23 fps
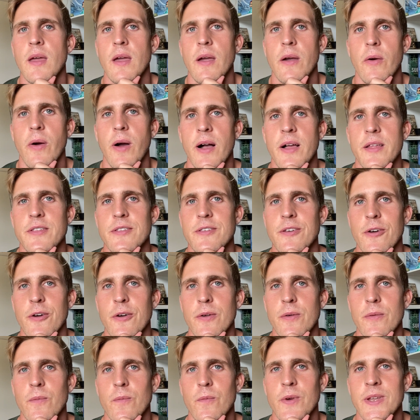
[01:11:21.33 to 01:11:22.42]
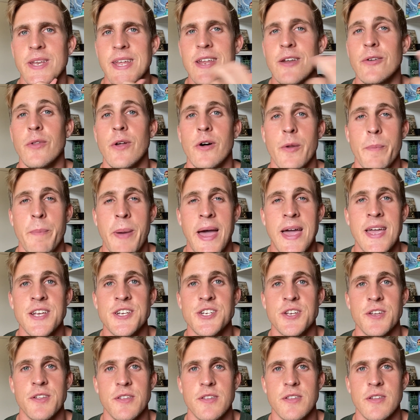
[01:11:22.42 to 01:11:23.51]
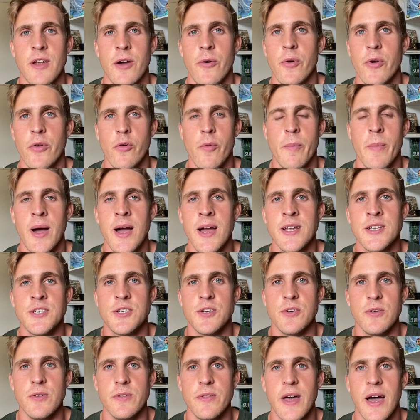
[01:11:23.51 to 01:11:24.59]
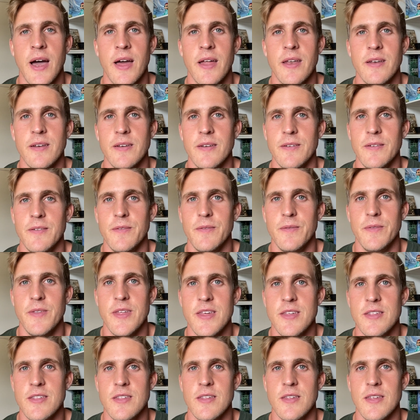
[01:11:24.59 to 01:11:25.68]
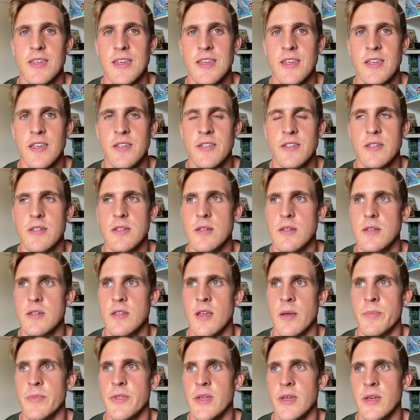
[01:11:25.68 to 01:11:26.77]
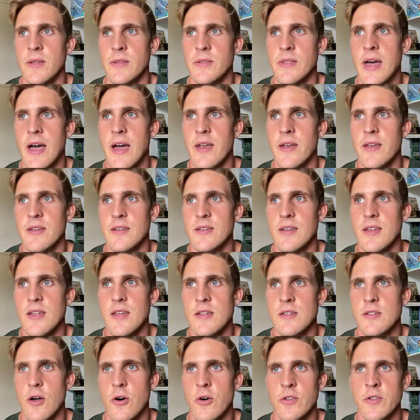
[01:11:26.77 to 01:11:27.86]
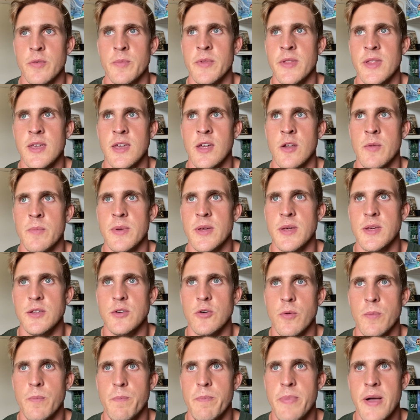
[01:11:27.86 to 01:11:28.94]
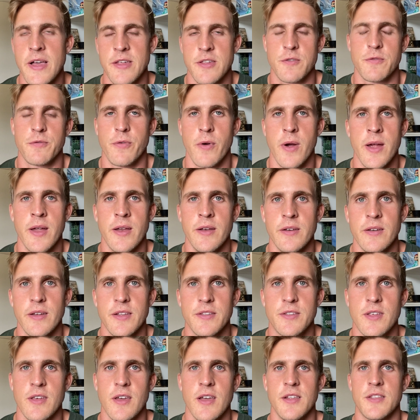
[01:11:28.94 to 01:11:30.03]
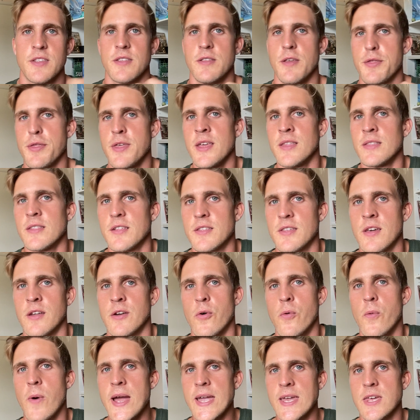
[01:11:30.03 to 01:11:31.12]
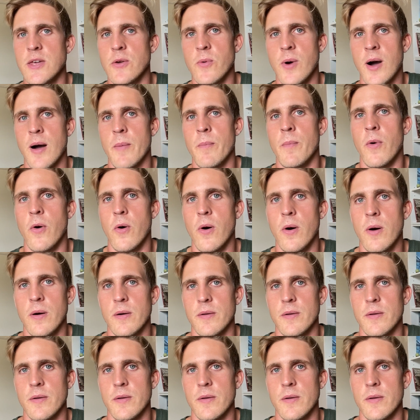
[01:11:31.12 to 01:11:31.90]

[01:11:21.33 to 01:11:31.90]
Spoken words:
Right? So we need a lot of patience. And I wanna remind you that this is something that is ultimately going to be your best friend. It's the thing that's going to wake you up more,